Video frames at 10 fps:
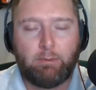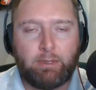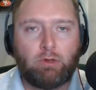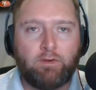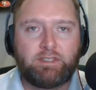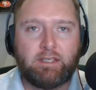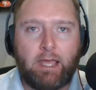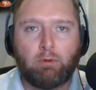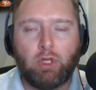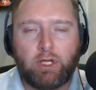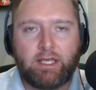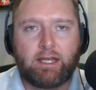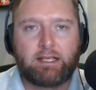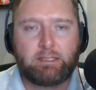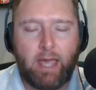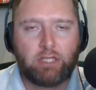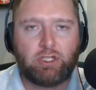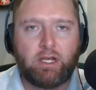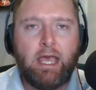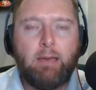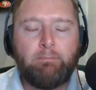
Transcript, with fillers: The Big 12 had said they were looking at expansion.